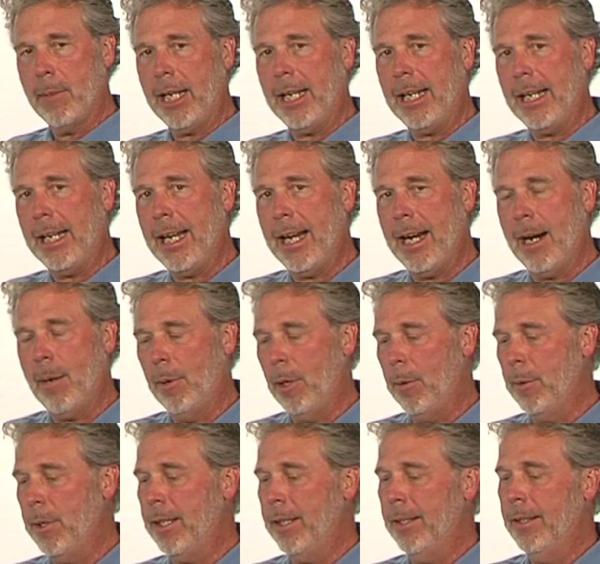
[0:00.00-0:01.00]
they make a
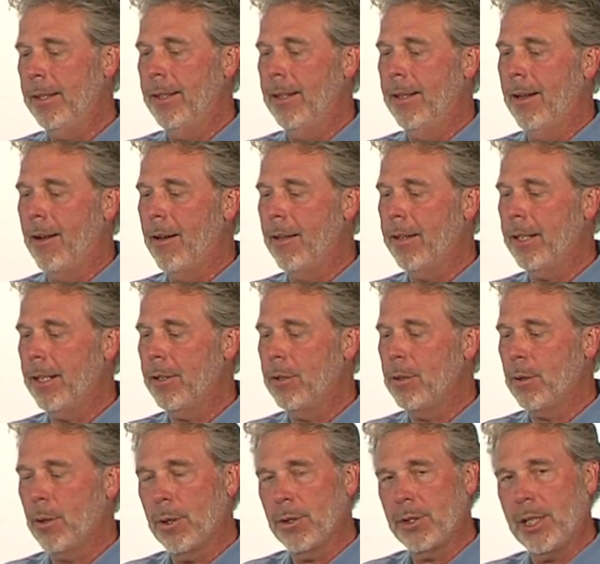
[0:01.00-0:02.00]
camera with all the
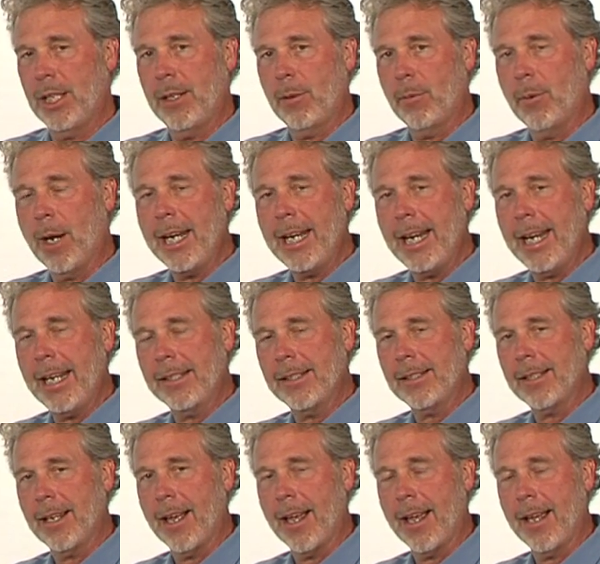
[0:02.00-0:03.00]
controls on the
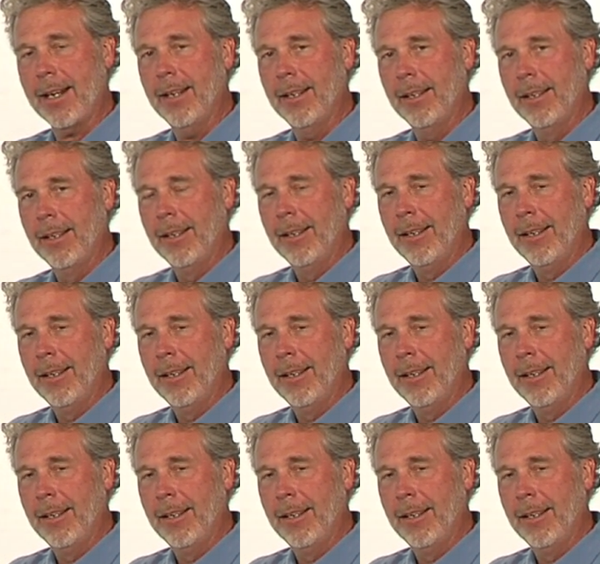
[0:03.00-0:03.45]
right-hand side,